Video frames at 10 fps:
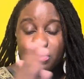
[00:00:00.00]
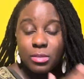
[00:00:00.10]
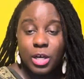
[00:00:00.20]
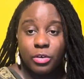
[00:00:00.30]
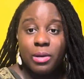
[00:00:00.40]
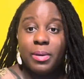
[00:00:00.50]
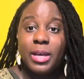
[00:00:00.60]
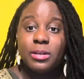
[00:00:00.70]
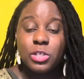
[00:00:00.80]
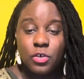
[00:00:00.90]
the
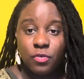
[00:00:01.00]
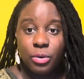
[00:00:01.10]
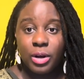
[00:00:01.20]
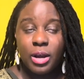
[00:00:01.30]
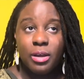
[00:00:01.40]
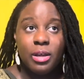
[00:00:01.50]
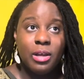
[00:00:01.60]
Caribbean to Florida.